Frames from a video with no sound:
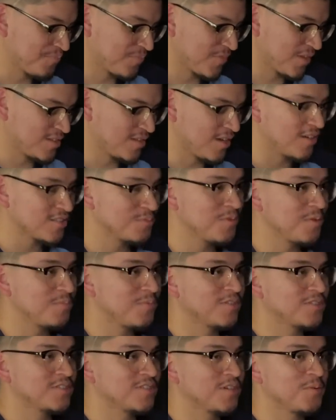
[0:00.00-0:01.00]
Talk to me
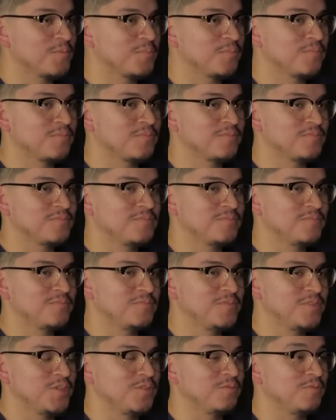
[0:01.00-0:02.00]
about some
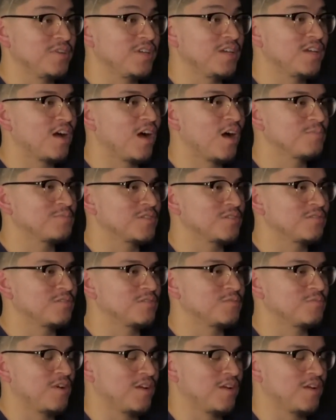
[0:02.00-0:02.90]
unique obstacles,